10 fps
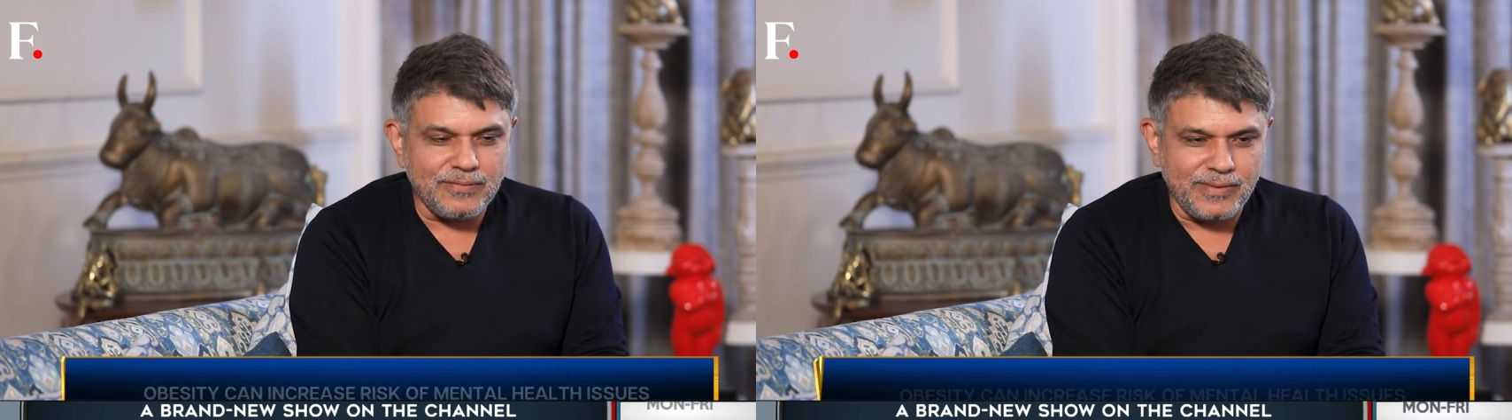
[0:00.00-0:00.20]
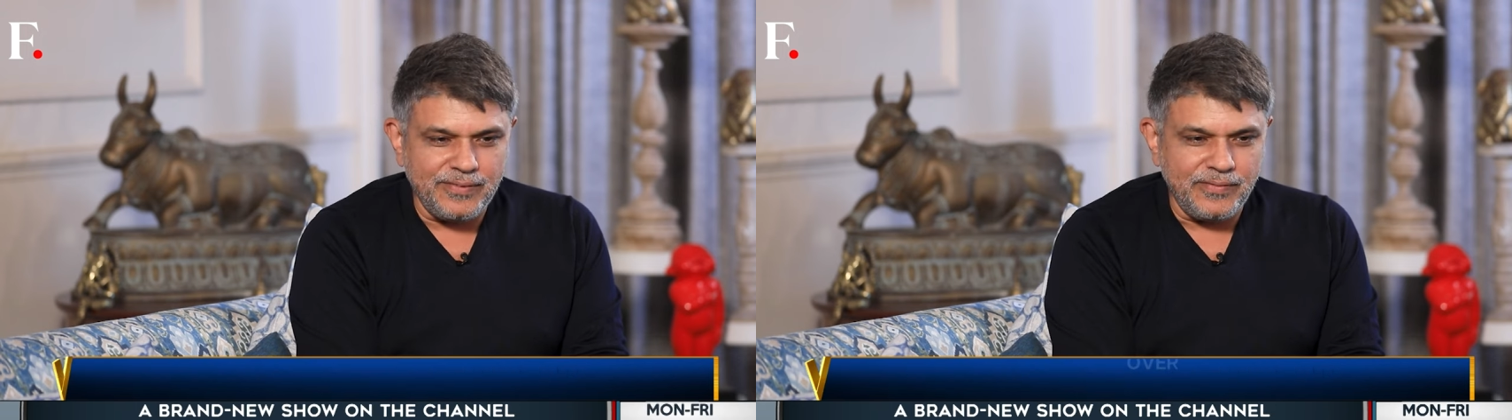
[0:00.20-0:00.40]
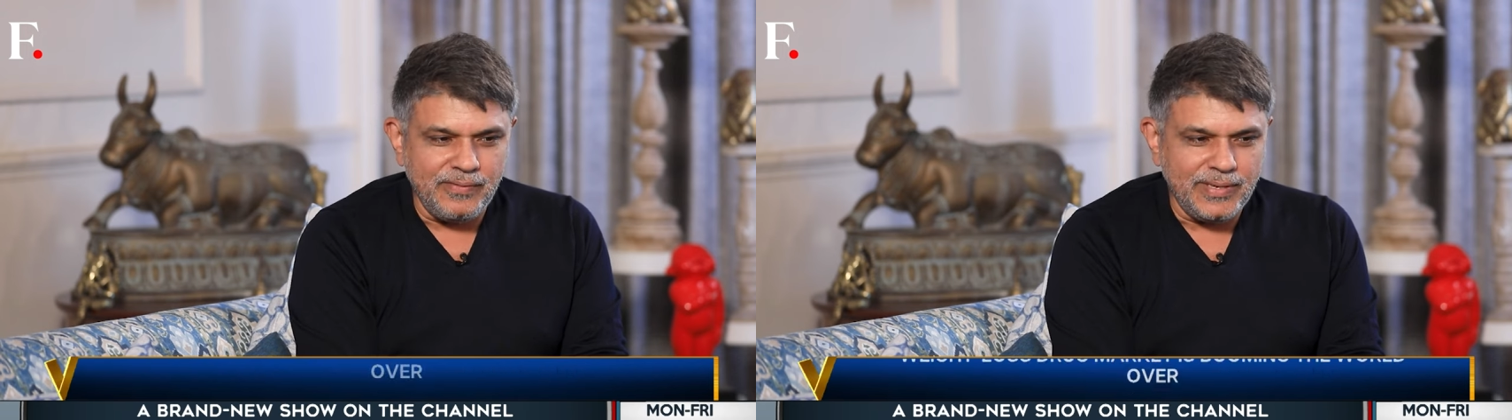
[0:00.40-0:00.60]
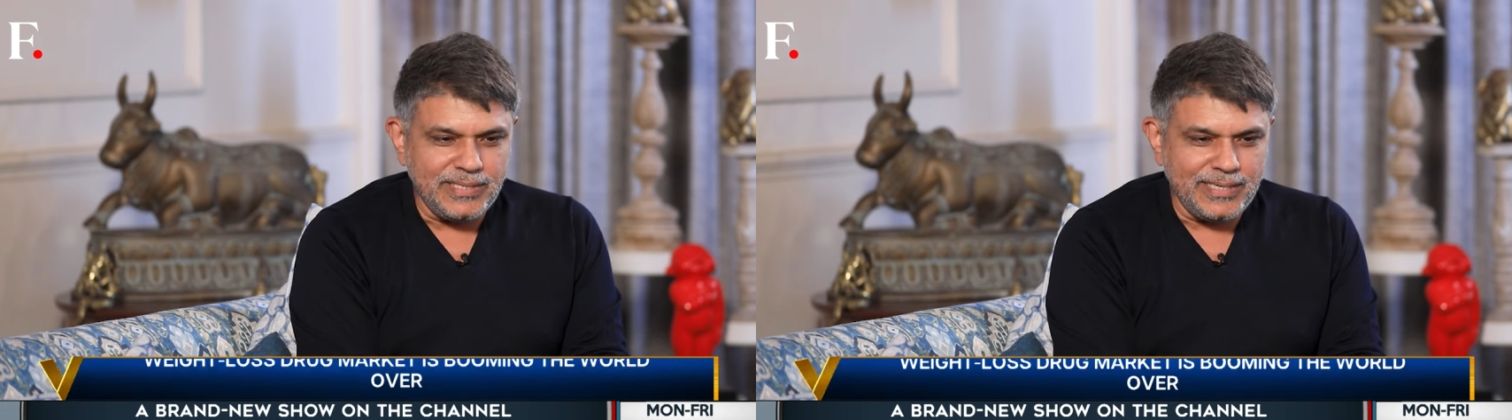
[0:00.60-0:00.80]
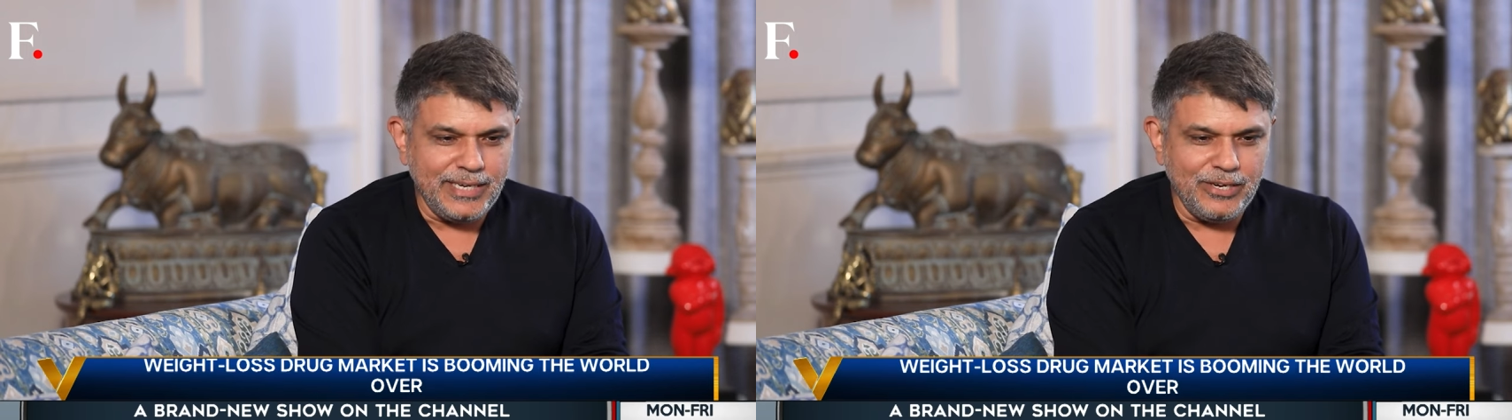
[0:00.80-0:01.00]
we are
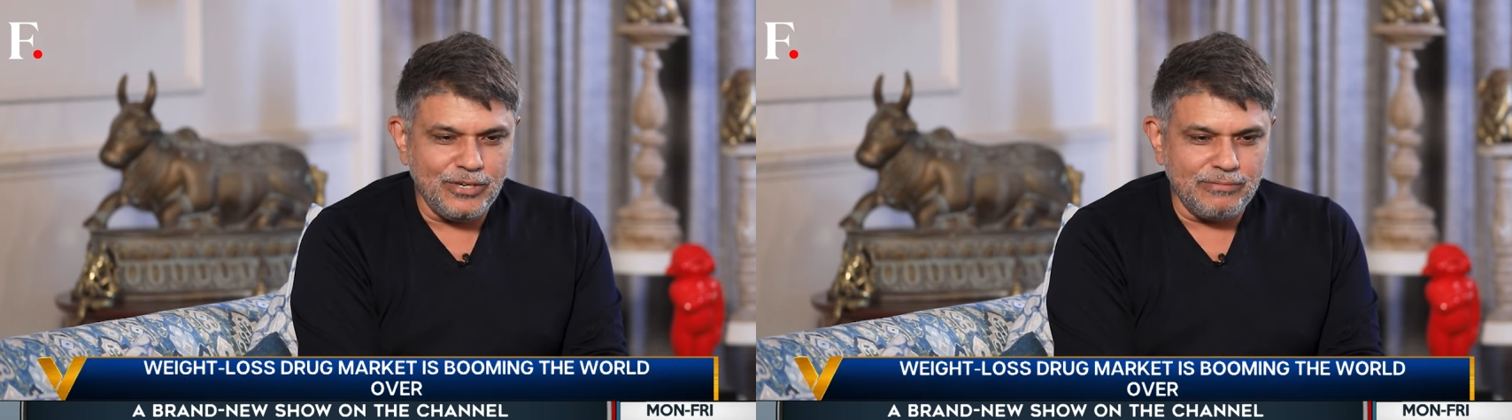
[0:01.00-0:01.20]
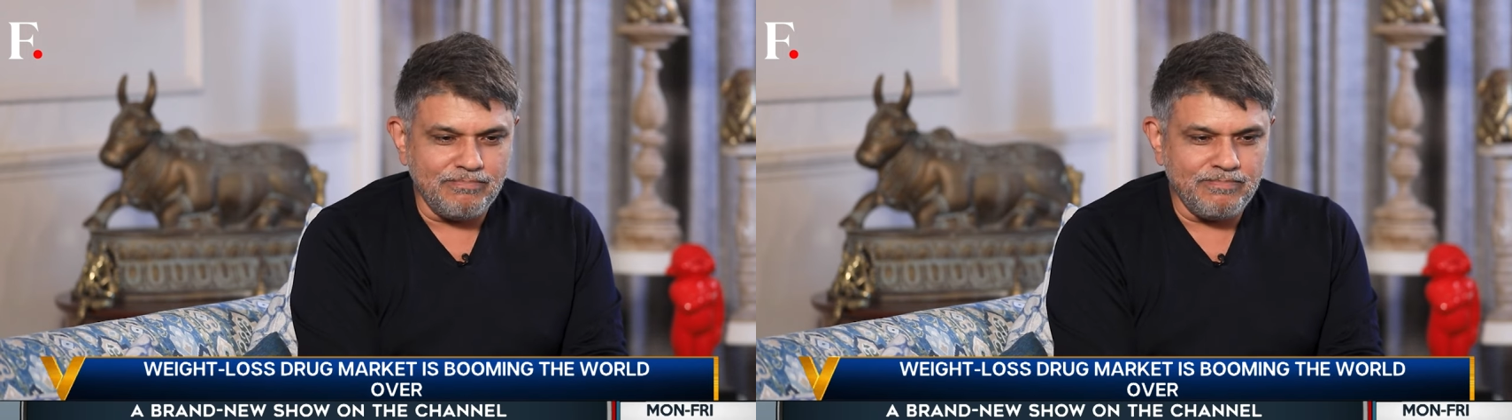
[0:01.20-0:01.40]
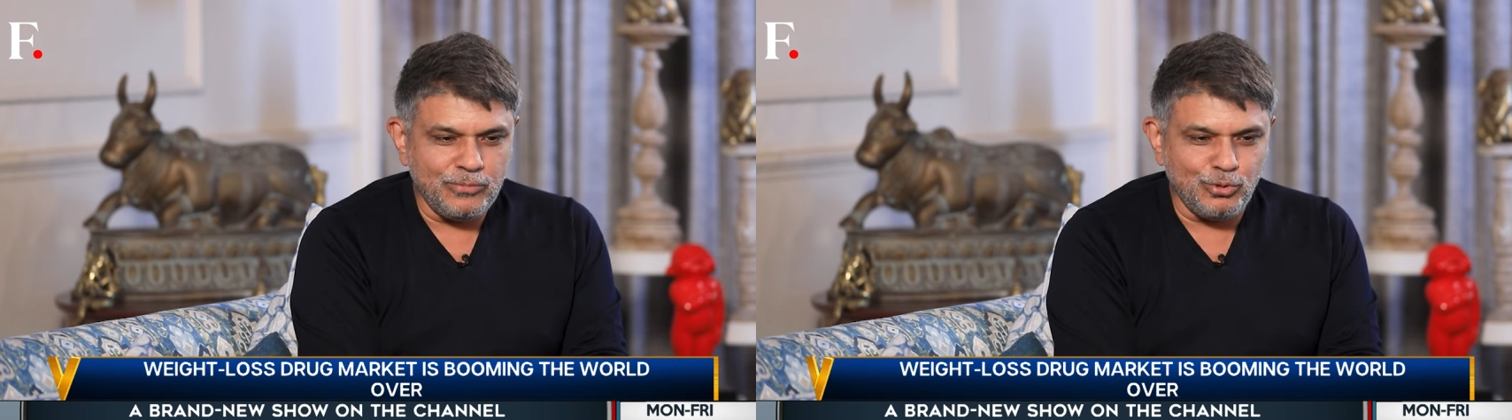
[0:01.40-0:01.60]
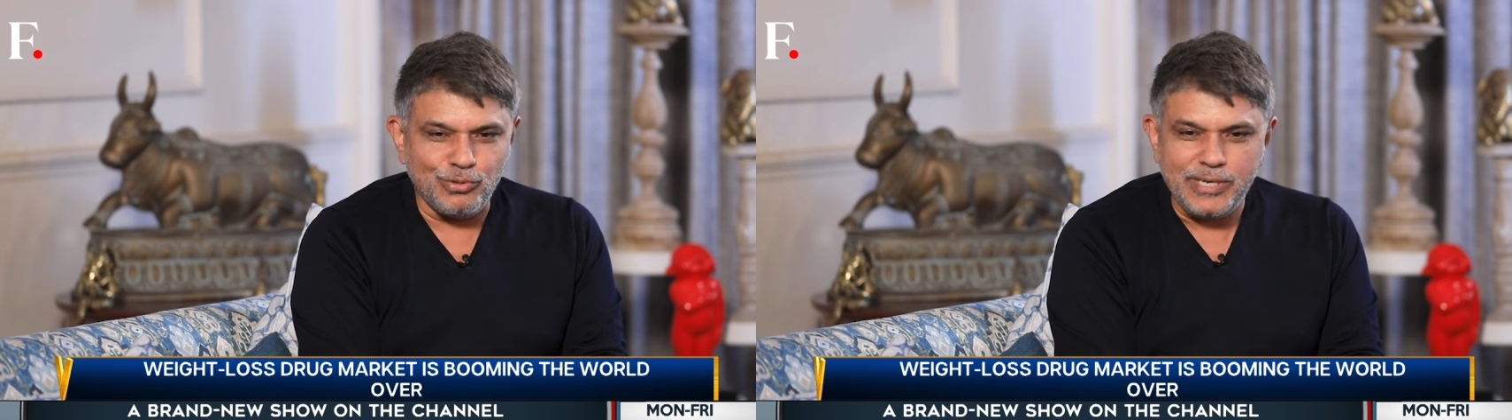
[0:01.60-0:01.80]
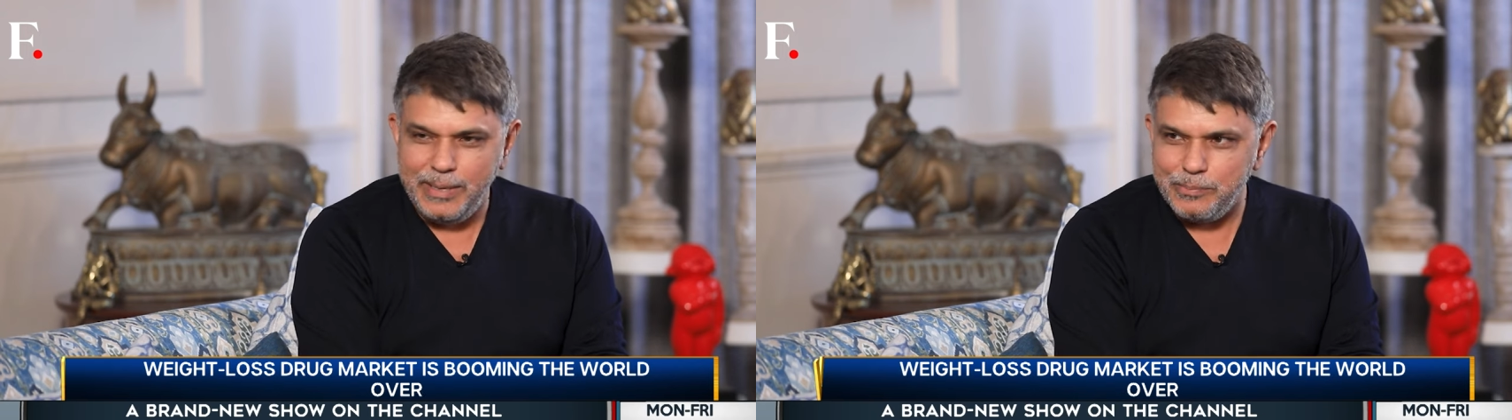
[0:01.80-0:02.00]
sitting on two
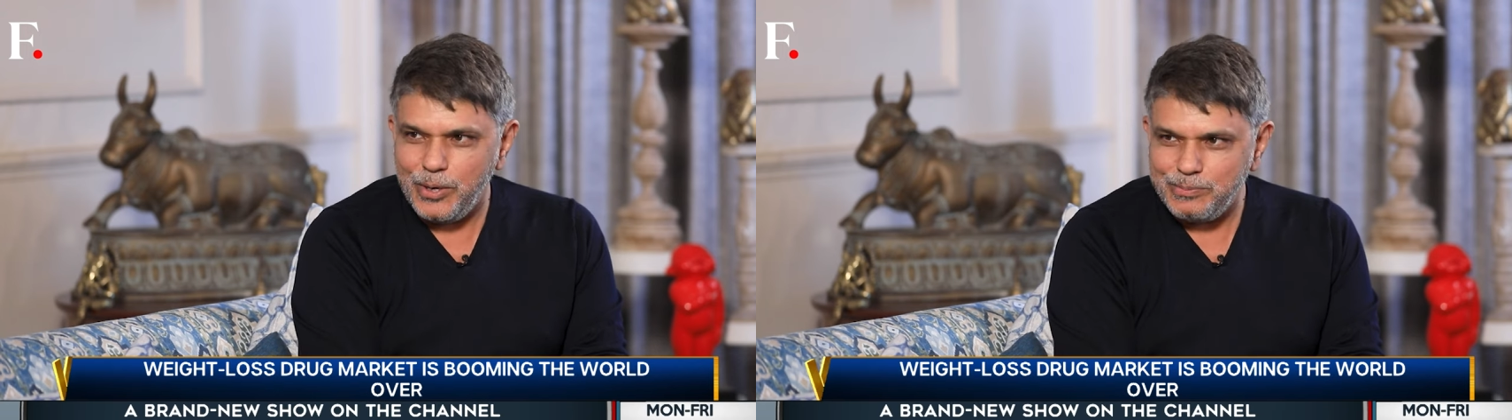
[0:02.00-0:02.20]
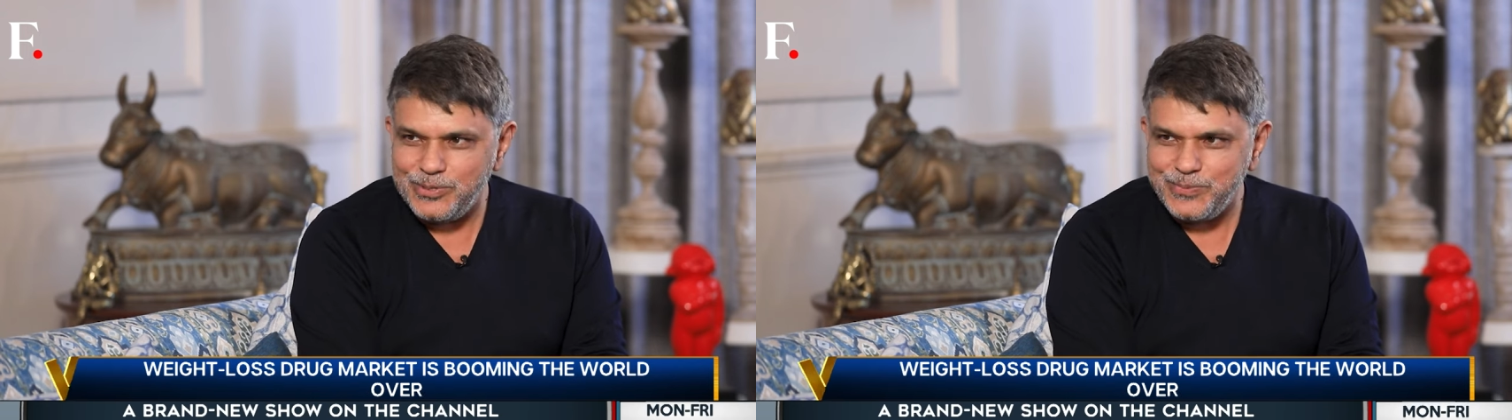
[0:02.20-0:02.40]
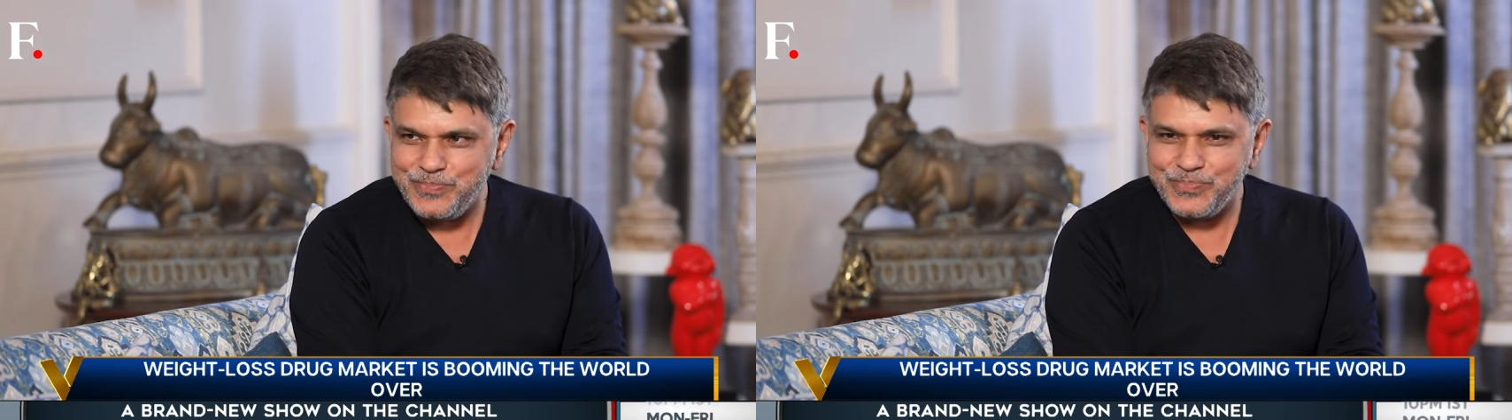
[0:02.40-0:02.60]
time bombs.